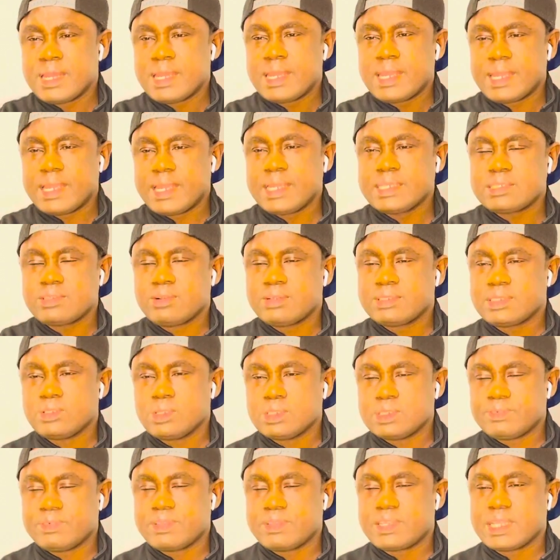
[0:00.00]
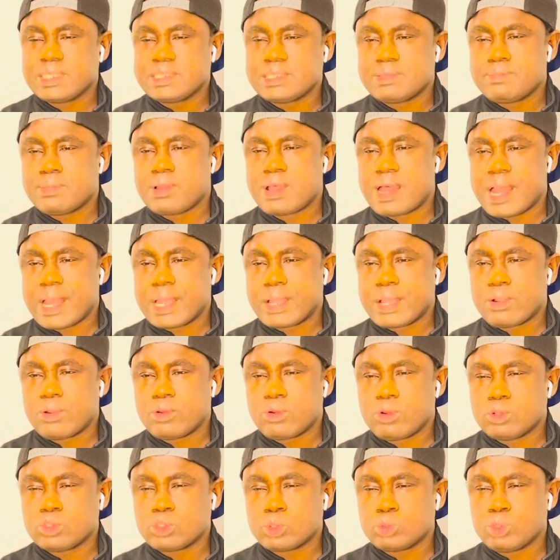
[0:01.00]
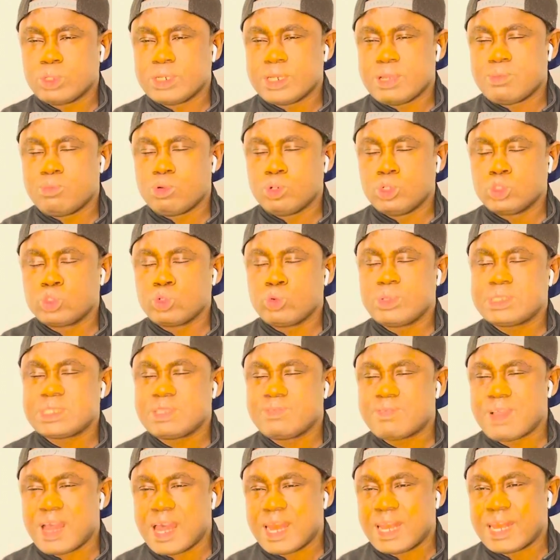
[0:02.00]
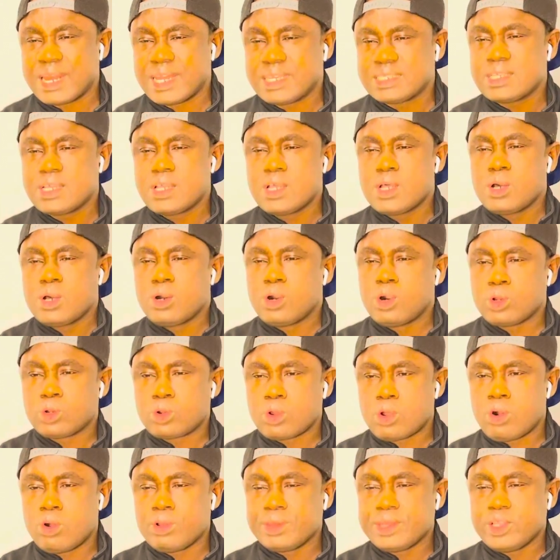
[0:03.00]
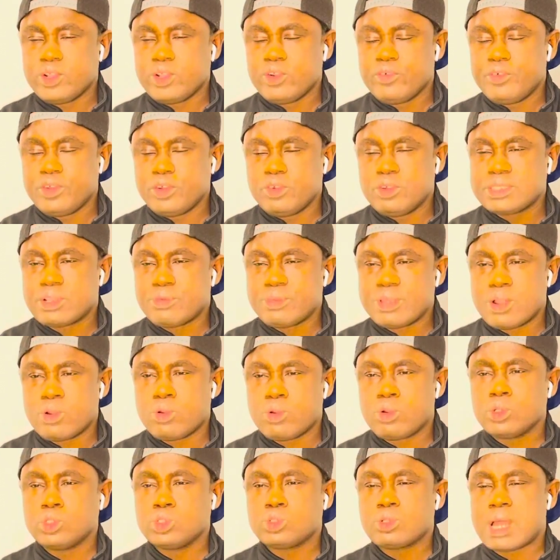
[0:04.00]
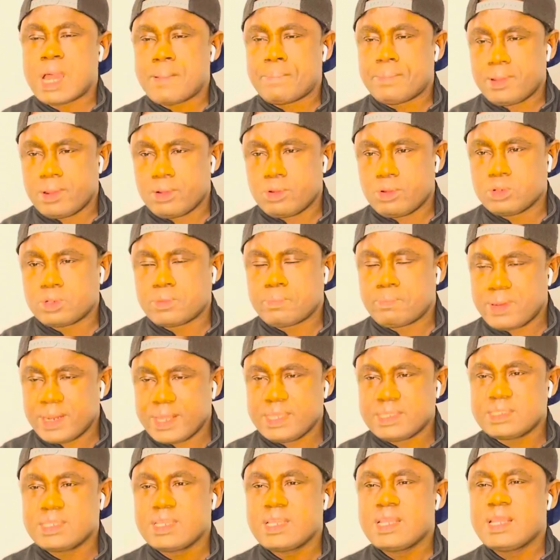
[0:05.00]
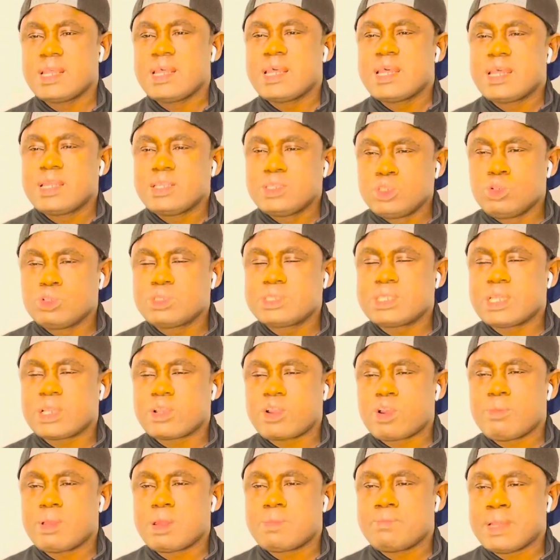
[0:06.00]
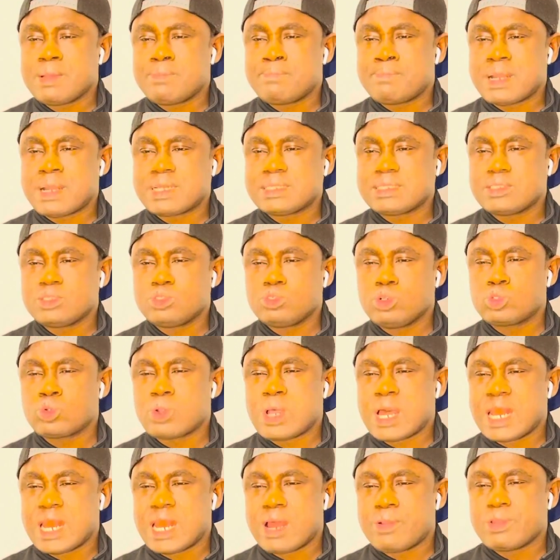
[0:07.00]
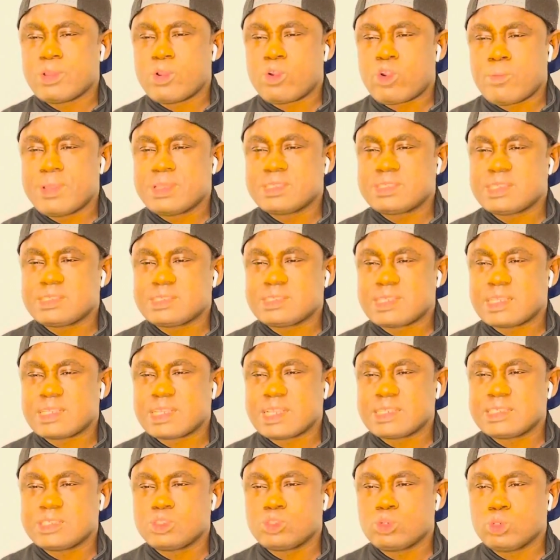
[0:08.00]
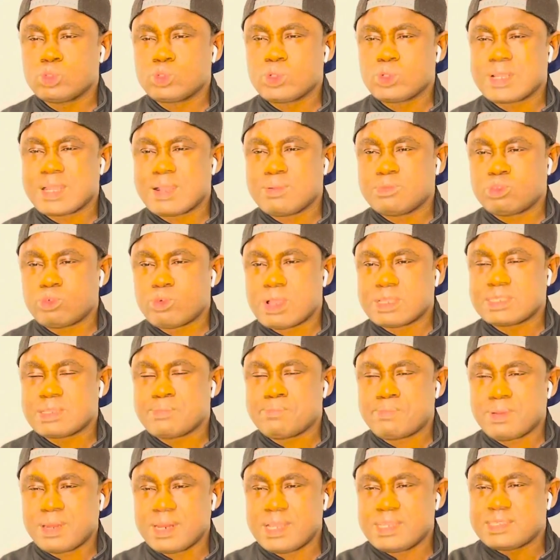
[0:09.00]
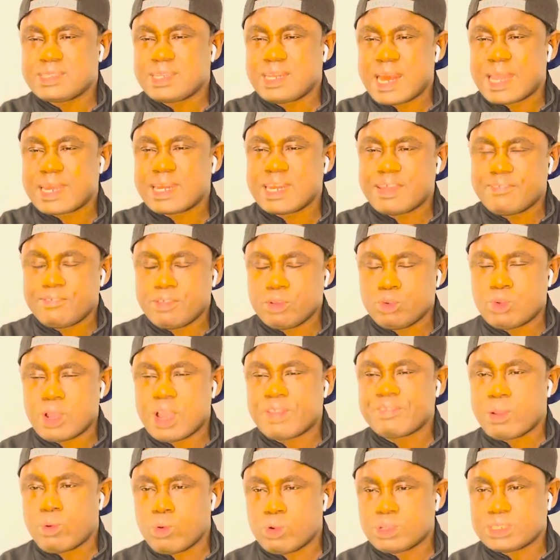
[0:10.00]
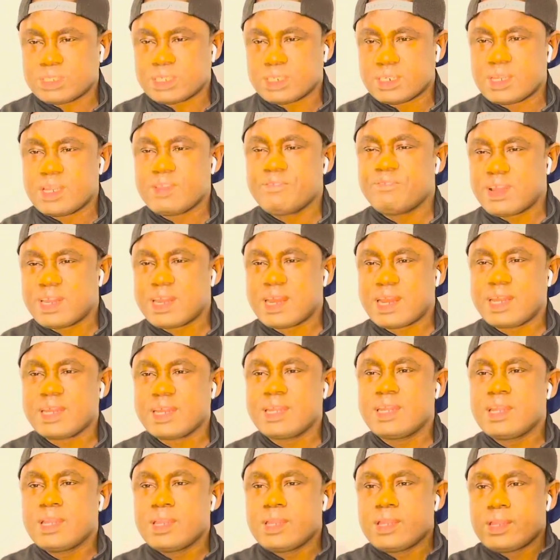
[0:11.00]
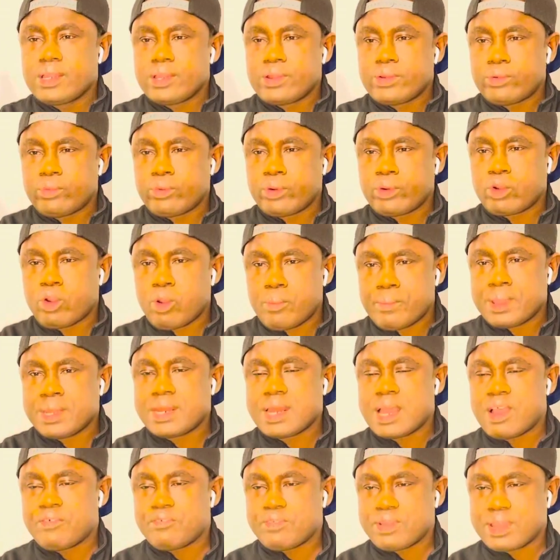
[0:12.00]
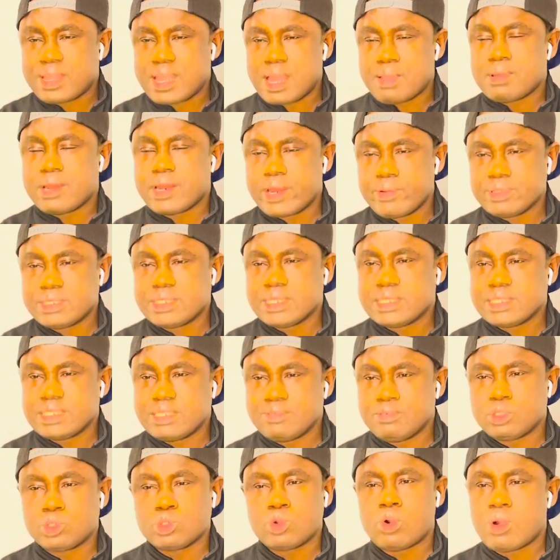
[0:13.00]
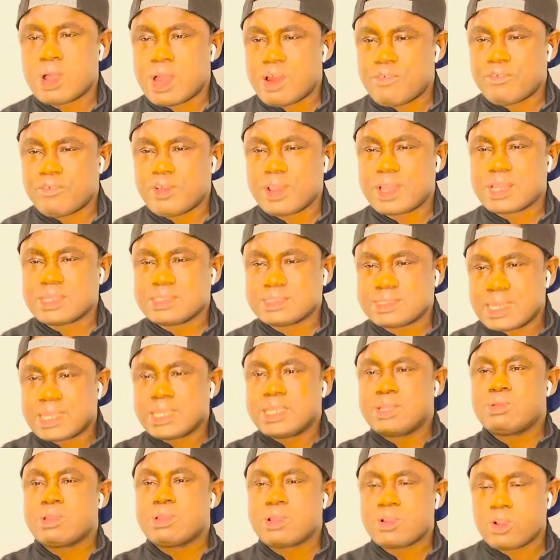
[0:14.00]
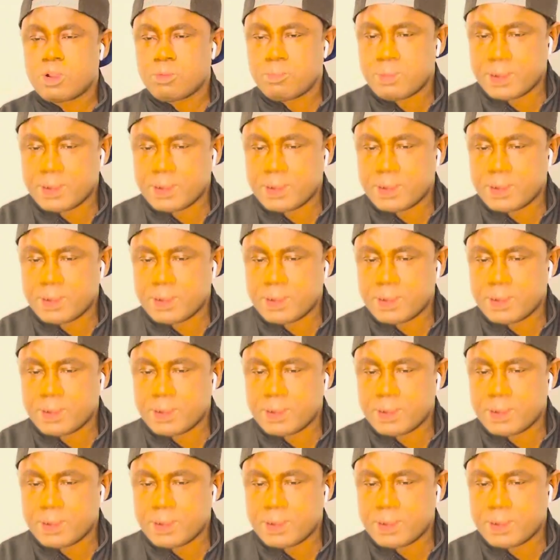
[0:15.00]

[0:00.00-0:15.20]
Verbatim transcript: hit on the notification bell icon also to enable you to receive alert on all new videos that we are going to upload. Please use the comment button to also allow your comments and suggestions to also come to us. And please like the video after watching. Finally, recommend Africa My Heritage TV to all Africans. Thank you and God